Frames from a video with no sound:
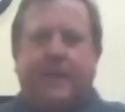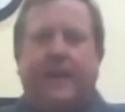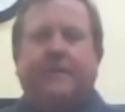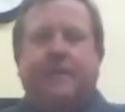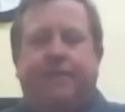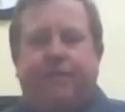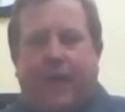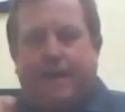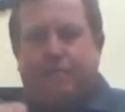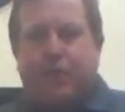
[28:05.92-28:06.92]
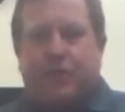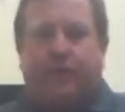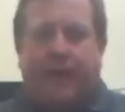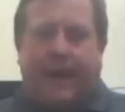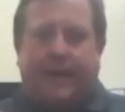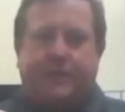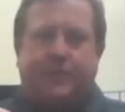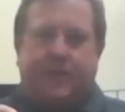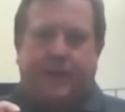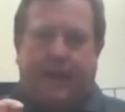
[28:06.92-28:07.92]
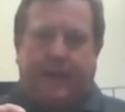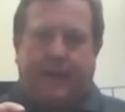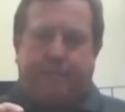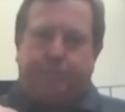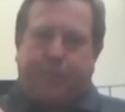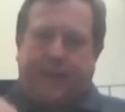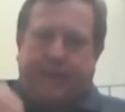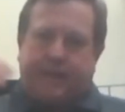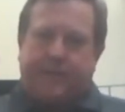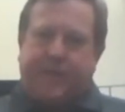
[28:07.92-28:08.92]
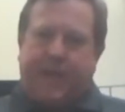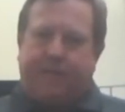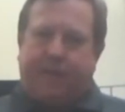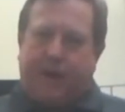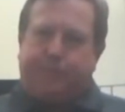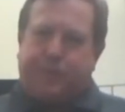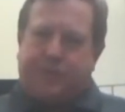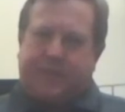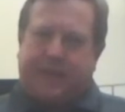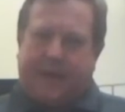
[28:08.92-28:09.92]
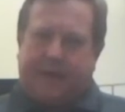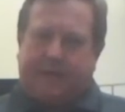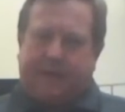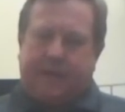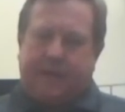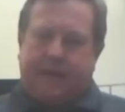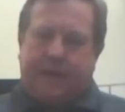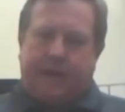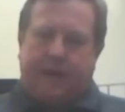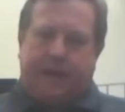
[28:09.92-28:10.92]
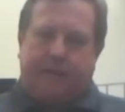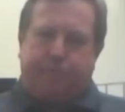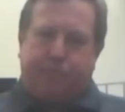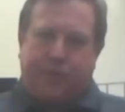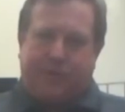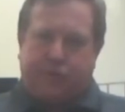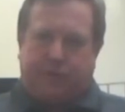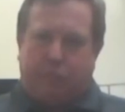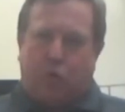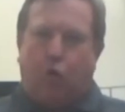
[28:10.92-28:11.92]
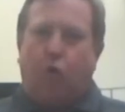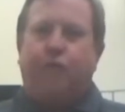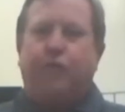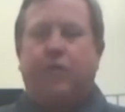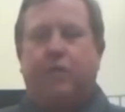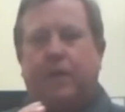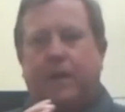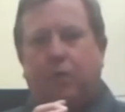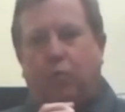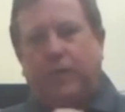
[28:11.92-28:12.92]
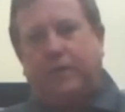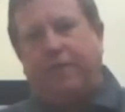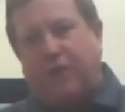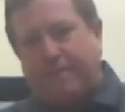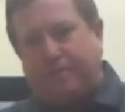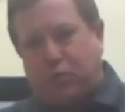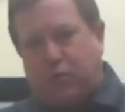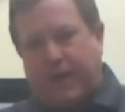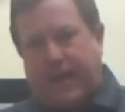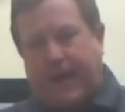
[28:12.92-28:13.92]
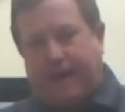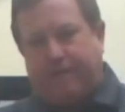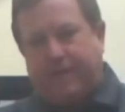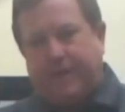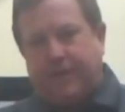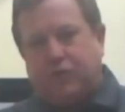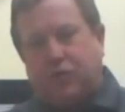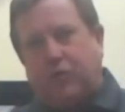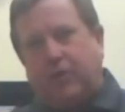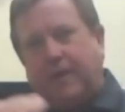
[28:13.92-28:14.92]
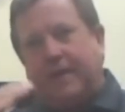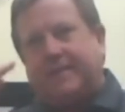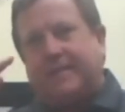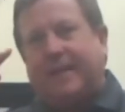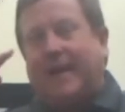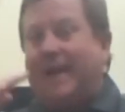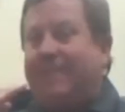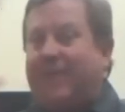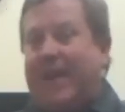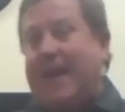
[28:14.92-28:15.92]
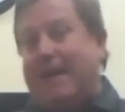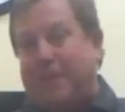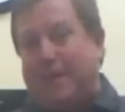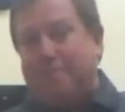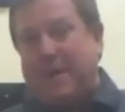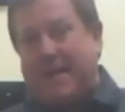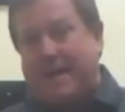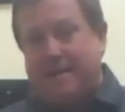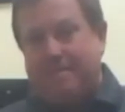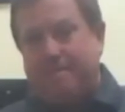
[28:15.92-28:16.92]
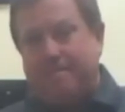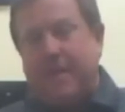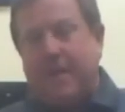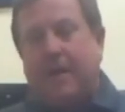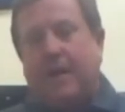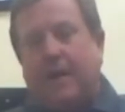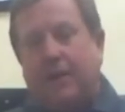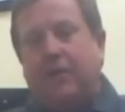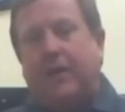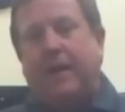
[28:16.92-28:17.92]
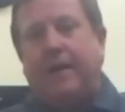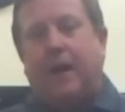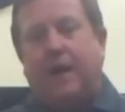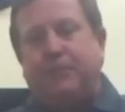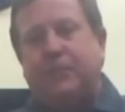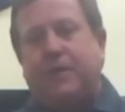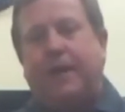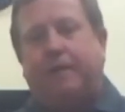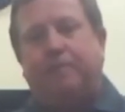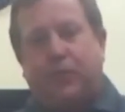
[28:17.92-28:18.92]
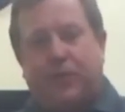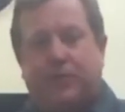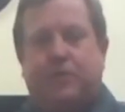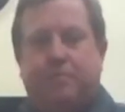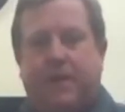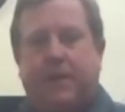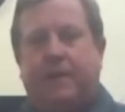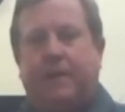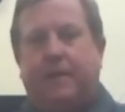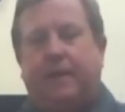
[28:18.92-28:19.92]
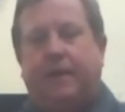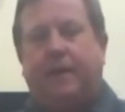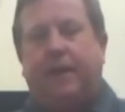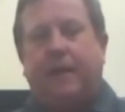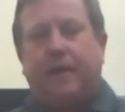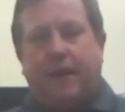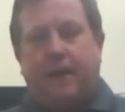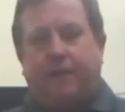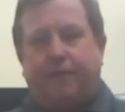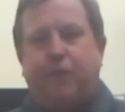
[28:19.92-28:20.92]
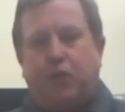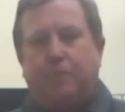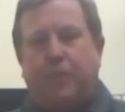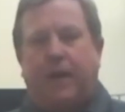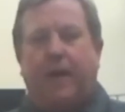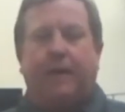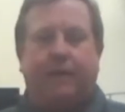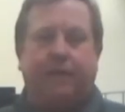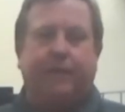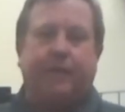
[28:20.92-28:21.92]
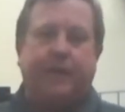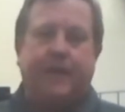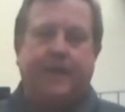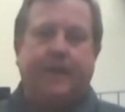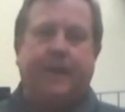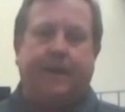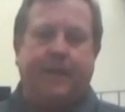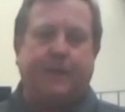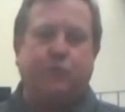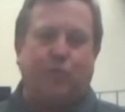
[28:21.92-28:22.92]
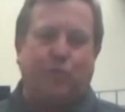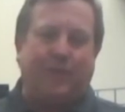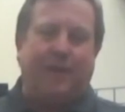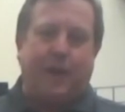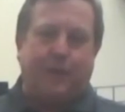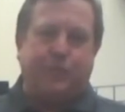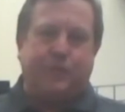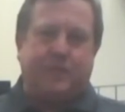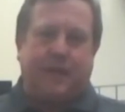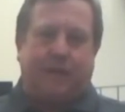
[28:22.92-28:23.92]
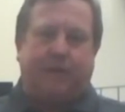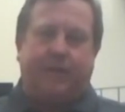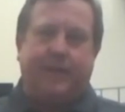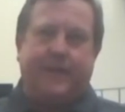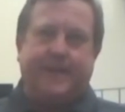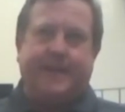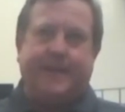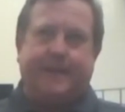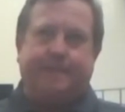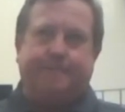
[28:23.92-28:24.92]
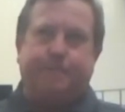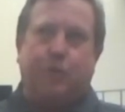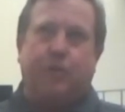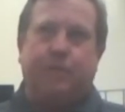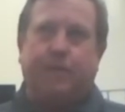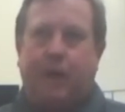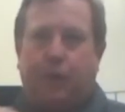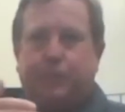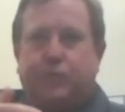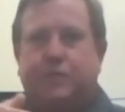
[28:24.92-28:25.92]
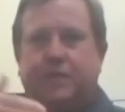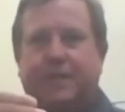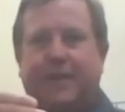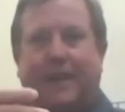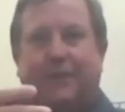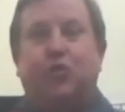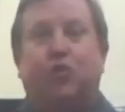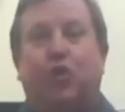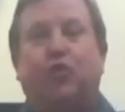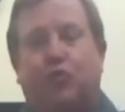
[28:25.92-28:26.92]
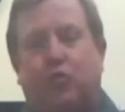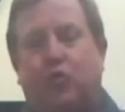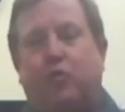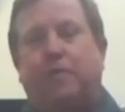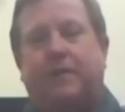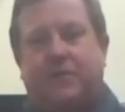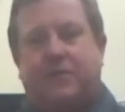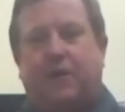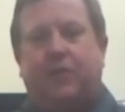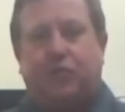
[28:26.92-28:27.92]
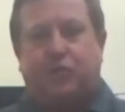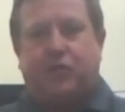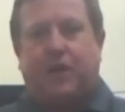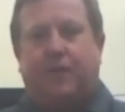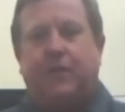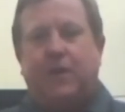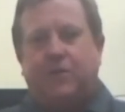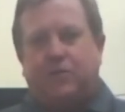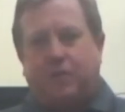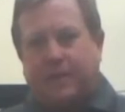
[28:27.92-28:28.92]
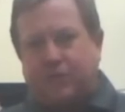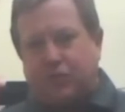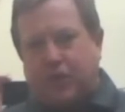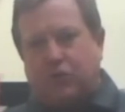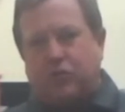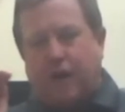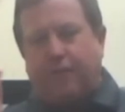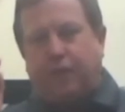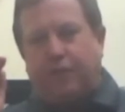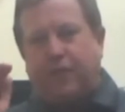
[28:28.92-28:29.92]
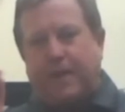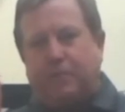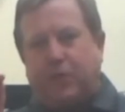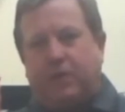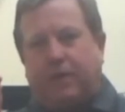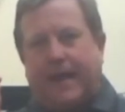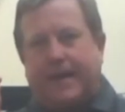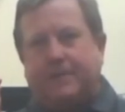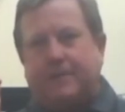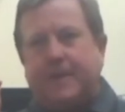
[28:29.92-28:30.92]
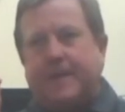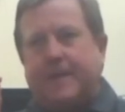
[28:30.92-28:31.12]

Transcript: It's a Viper glass in it, but it does have an upscaled prism over what the Viper would have. So it's kind of a happy medium. You get an upscaled prism in the Fury binocular. That's what really helps sell or helps as you look through them. It'll sell yourself. So it starts off with Viper glass.